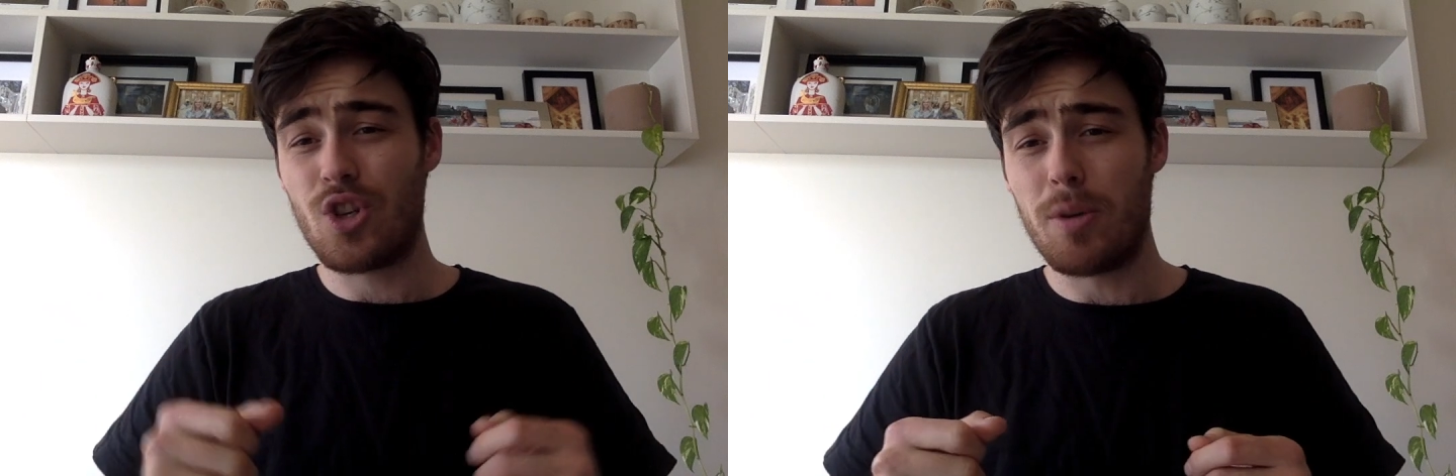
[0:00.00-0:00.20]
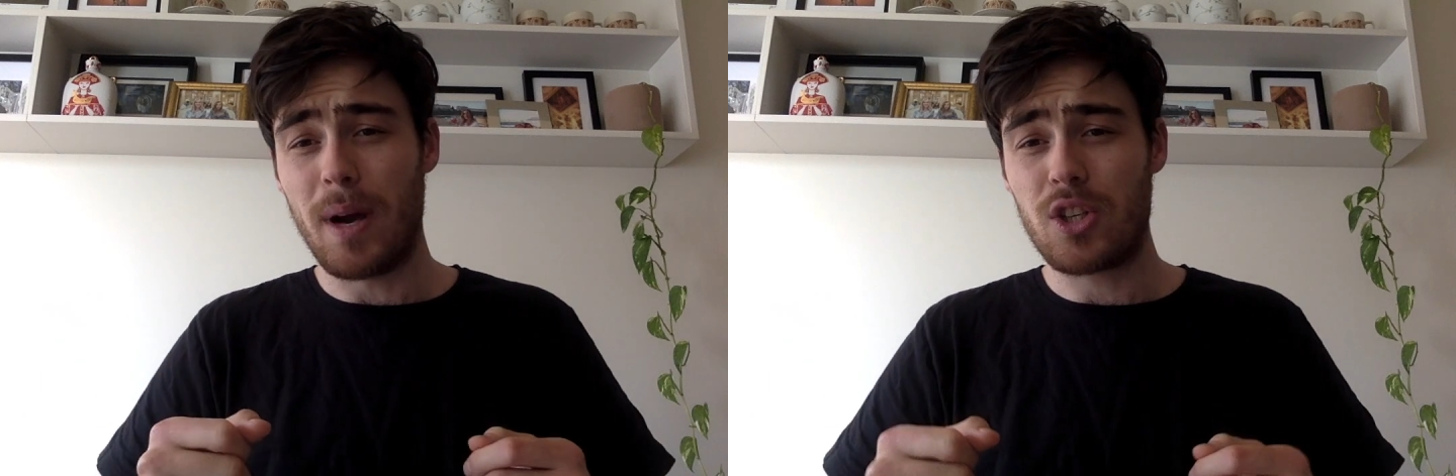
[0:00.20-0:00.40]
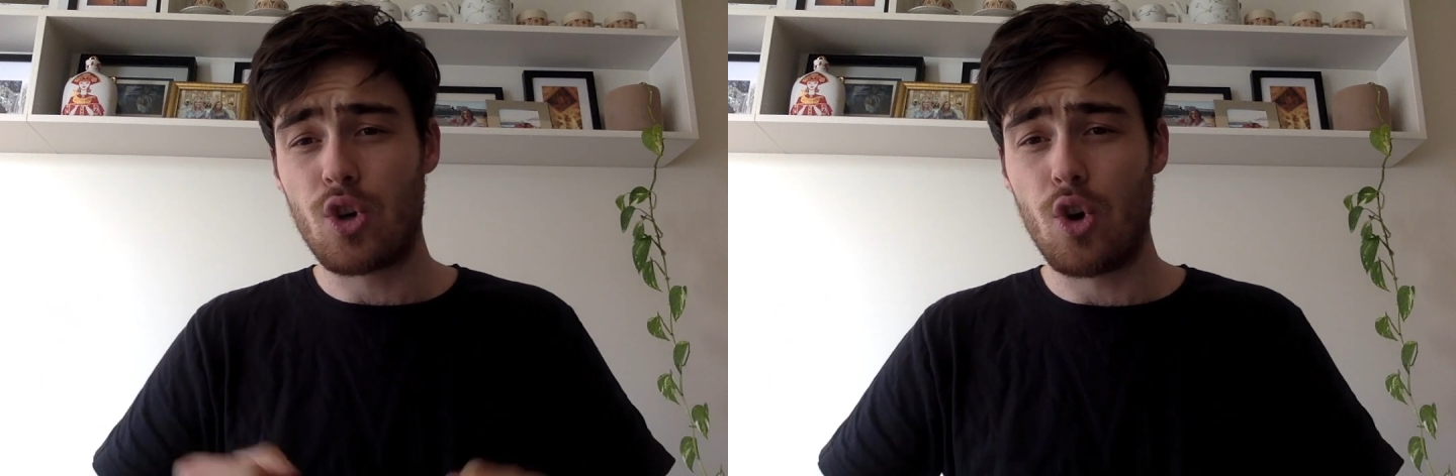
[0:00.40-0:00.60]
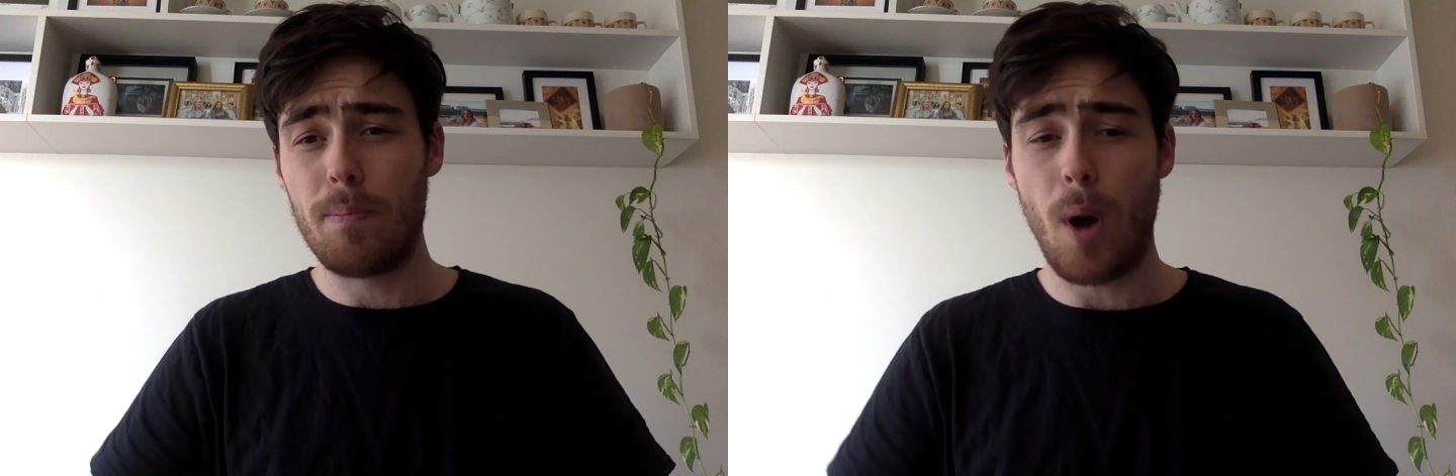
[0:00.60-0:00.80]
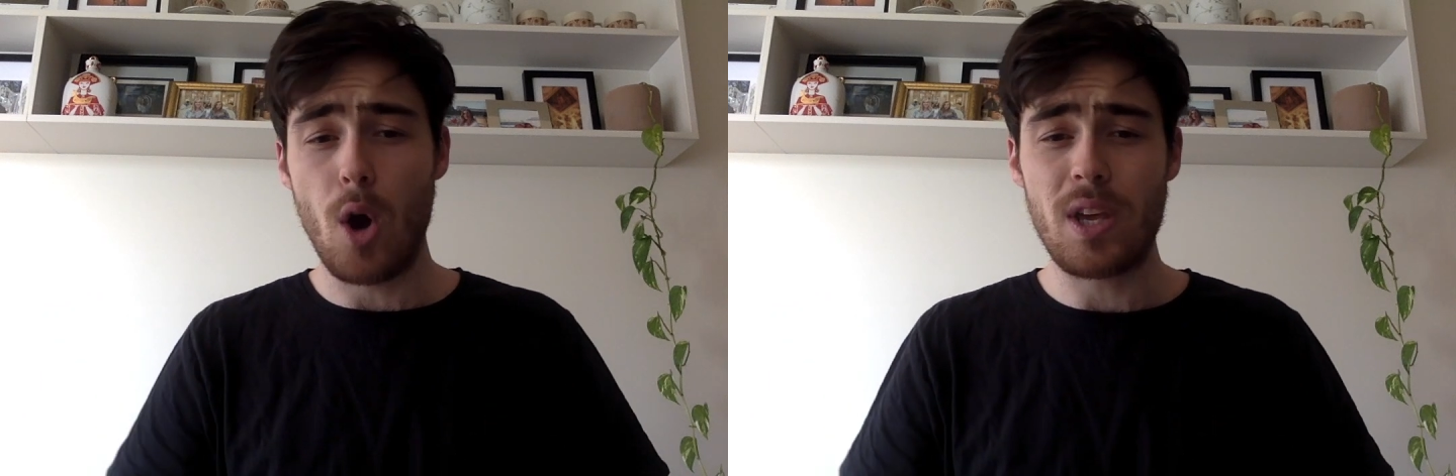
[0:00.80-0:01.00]
you much
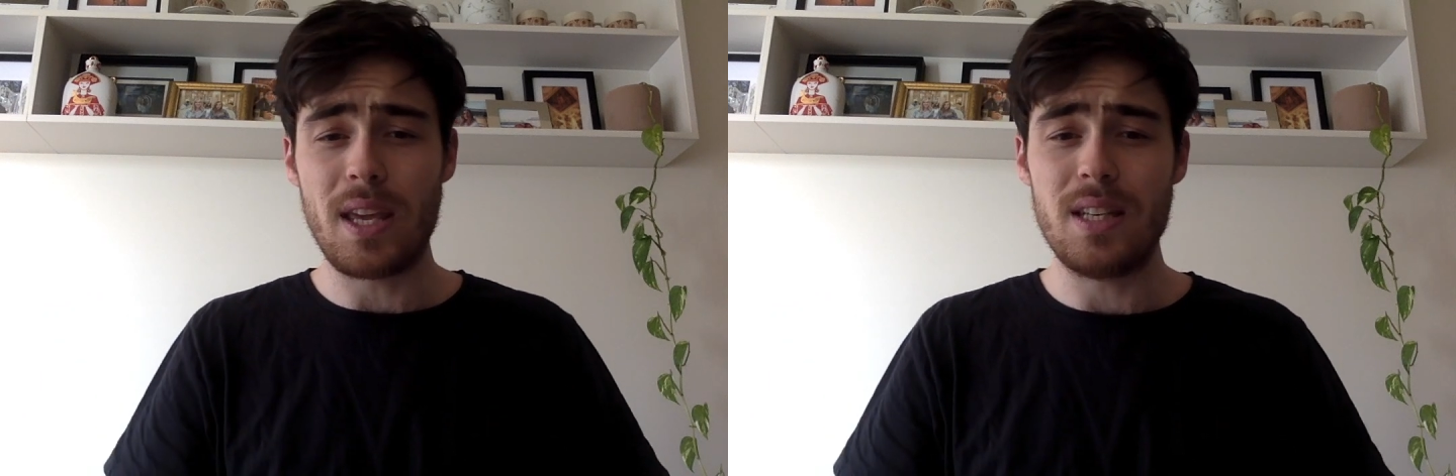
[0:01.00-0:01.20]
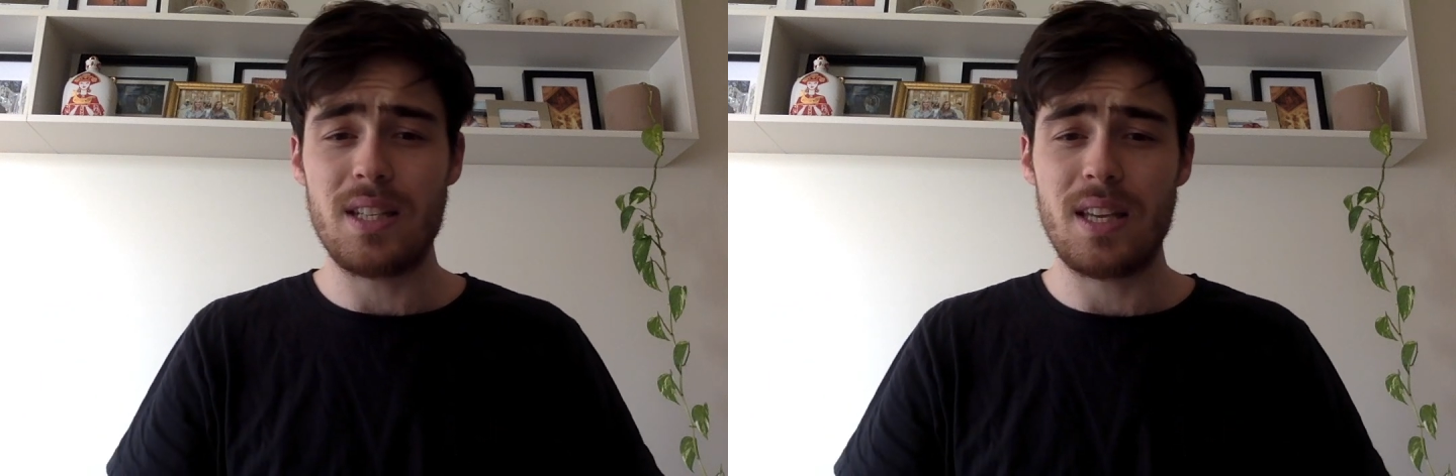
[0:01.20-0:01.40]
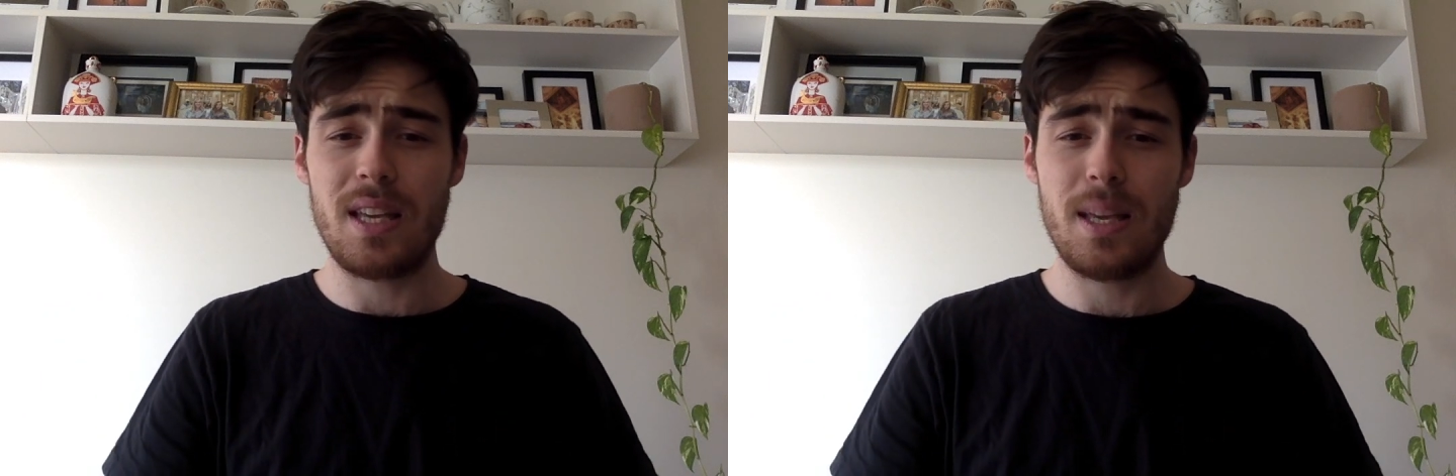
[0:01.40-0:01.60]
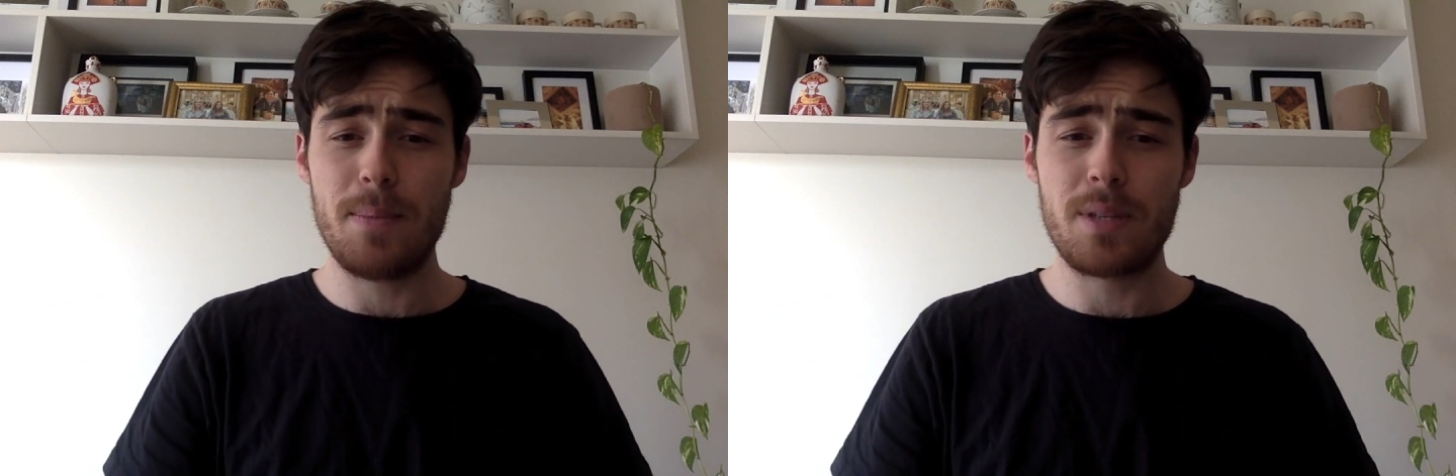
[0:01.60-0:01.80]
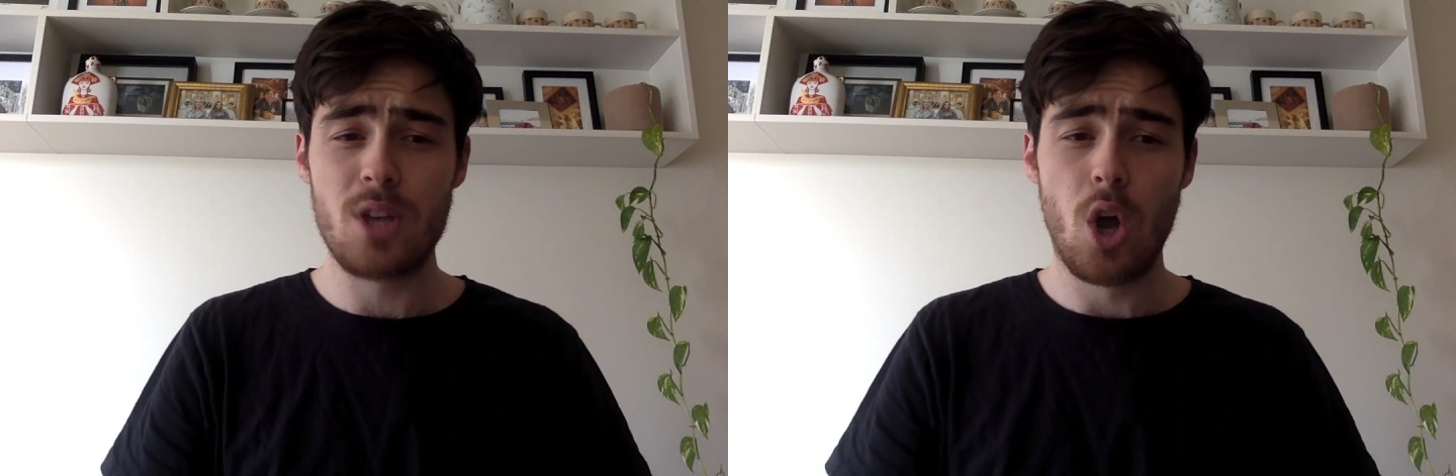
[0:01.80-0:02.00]
good poking into your
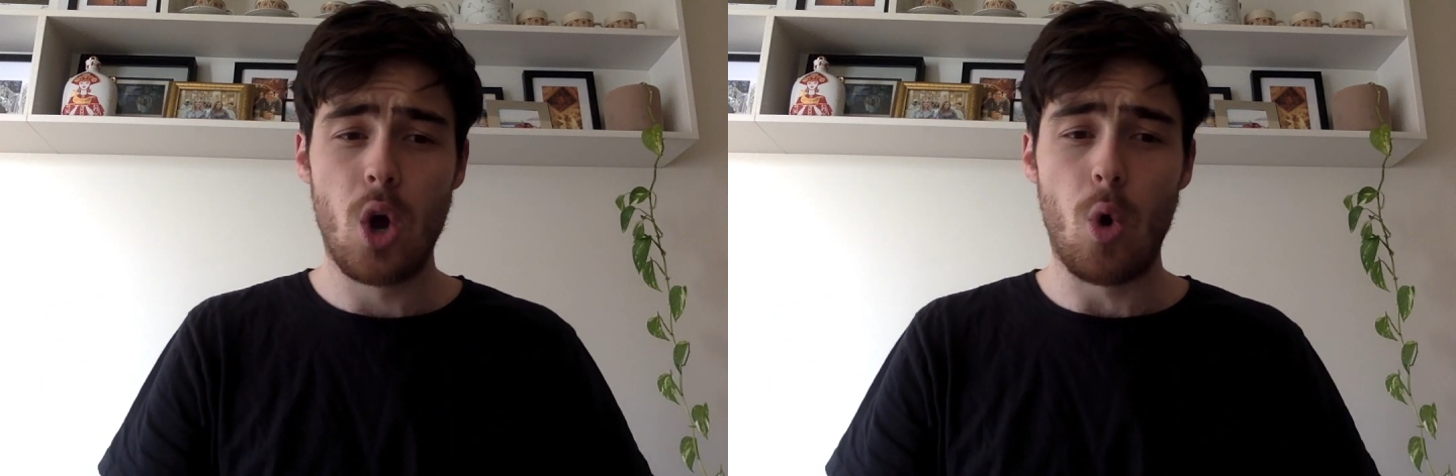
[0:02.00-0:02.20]
hips